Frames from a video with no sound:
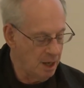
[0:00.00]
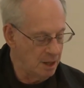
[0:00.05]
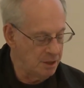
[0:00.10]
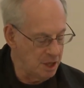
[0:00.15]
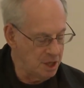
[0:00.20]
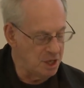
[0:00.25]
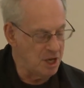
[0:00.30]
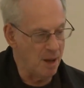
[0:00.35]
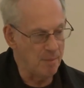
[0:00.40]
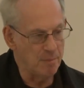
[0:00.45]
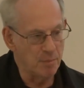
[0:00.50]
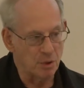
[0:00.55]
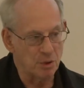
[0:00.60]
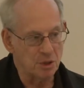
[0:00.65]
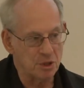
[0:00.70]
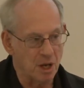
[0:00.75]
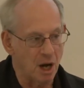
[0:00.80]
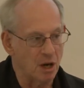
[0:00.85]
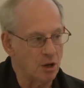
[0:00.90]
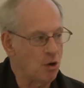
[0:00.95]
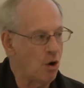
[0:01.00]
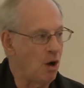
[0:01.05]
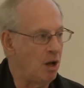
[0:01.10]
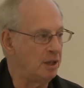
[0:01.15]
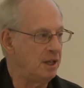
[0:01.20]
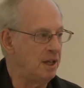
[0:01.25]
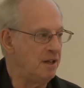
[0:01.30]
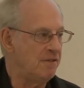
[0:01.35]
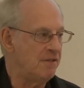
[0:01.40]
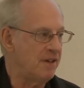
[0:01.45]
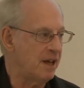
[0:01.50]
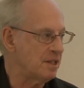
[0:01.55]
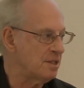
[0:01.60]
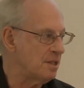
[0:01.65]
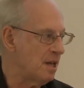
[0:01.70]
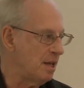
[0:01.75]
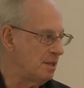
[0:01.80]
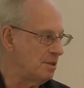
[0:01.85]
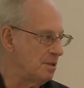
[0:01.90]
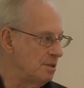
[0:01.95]
The numbers are called effect
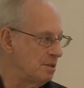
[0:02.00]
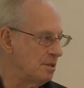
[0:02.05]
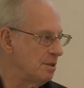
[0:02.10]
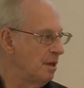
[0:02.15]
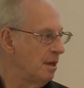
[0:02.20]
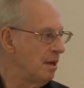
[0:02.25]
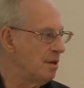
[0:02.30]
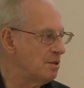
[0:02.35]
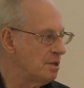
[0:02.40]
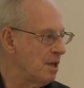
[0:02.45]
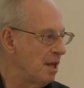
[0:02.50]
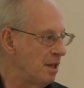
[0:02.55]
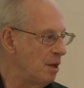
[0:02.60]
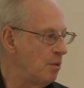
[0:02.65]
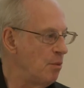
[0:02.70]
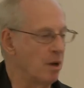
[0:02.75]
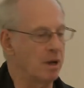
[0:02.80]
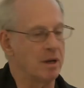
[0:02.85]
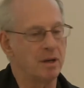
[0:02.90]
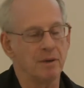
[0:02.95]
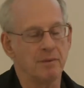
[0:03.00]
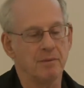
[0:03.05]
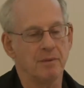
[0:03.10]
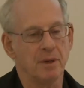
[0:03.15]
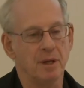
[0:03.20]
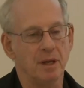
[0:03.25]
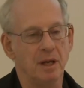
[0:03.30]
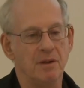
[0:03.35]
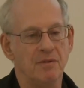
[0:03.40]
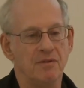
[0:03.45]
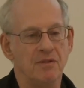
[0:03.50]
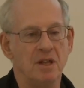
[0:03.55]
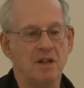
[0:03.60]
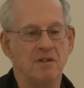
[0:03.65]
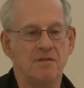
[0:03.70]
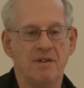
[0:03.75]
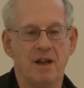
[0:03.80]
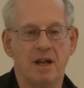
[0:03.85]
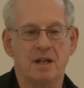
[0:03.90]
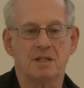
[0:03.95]
sizes. Here's how they work. If the
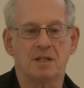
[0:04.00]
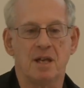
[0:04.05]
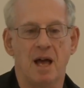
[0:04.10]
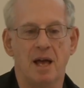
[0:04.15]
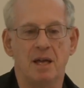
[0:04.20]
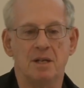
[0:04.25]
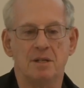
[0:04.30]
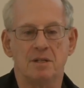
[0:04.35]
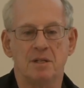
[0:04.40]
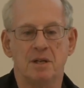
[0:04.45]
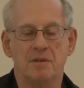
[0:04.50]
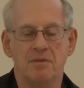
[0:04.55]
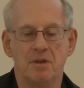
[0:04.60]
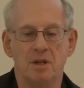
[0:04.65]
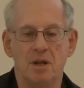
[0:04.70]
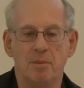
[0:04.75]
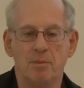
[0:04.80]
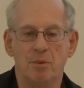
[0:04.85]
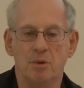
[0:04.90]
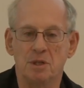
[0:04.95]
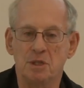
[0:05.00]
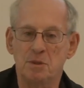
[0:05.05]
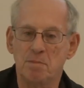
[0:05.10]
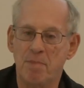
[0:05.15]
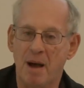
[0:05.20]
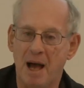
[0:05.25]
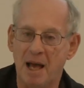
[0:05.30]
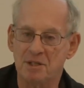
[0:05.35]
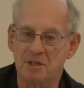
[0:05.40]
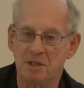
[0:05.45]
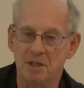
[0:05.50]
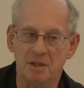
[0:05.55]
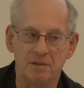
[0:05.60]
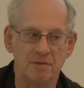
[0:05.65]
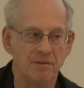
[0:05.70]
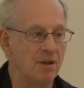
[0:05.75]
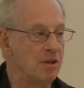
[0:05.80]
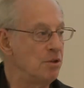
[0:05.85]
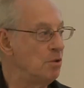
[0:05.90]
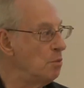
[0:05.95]
effect size, if the number is
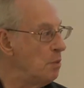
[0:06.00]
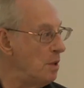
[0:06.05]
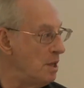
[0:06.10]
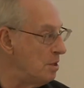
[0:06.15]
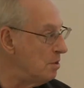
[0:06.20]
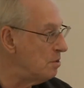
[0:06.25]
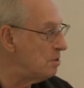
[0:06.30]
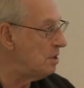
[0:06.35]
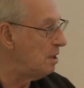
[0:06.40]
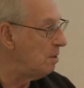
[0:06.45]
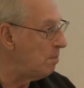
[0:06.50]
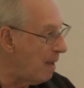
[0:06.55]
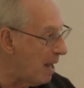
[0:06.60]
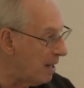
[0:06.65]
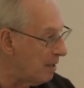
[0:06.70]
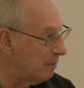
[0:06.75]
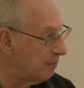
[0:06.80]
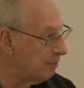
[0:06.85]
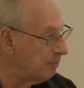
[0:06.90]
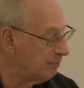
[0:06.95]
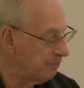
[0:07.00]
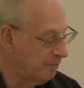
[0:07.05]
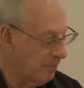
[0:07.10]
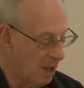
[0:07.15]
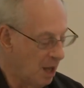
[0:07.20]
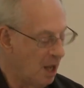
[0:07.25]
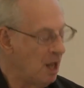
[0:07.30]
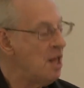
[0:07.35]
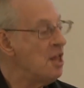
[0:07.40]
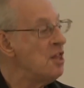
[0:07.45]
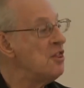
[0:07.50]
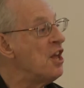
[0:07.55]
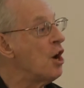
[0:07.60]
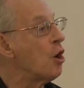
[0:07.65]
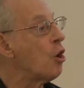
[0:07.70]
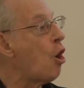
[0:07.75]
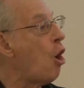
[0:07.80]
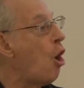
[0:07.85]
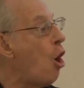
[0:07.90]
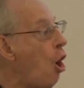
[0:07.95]
positive, the readers did better.
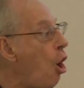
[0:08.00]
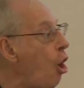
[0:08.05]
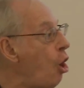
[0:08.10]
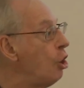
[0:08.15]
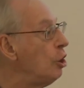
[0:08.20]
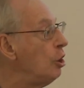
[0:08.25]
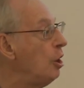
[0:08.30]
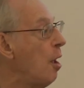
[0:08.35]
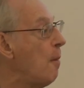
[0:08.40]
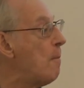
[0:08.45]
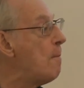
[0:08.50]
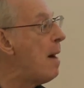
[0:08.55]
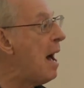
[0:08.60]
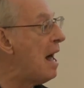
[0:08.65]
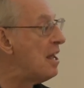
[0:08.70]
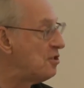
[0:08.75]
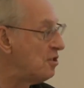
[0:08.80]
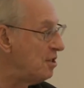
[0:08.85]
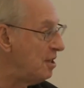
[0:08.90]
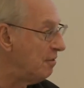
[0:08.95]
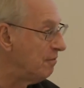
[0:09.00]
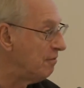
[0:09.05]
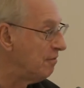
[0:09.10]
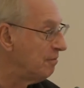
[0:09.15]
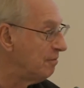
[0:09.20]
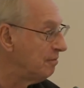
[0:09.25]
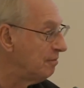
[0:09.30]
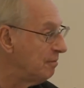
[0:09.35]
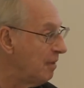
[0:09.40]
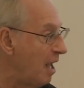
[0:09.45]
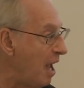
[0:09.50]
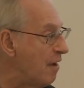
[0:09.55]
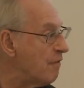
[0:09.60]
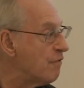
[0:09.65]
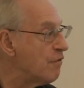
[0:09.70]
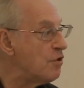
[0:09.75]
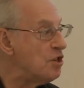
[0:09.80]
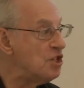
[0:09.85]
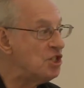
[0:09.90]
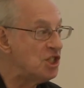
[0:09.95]
They're all positive,
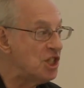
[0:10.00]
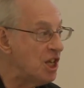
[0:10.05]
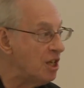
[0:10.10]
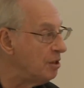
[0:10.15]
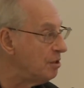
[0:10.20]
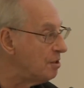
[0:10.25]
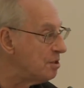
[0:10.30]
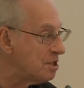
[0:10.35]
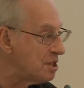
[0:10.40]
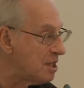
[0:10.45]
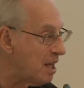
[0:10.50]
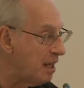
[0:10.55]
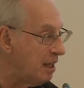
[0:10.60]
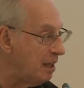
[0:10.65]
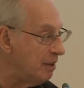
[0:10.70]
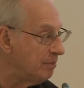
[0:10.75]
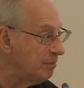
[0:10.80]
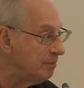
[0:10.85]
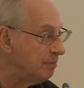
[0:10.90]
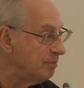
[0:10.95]
every single study.